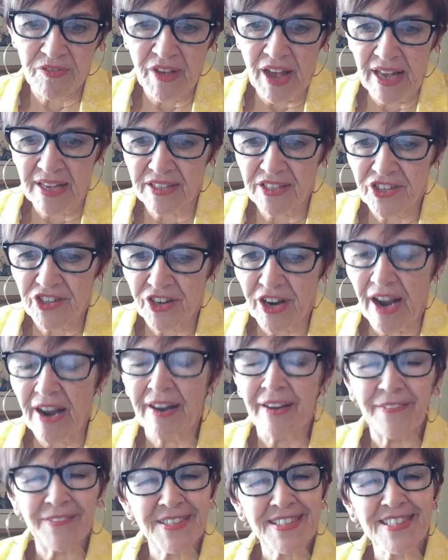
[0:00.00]
faster. I
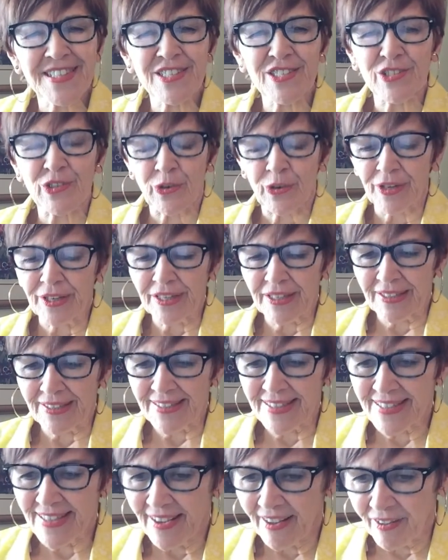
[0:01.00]
have a story to
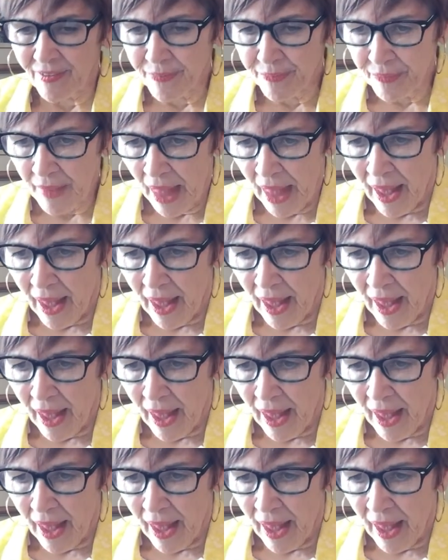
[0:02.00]
tell.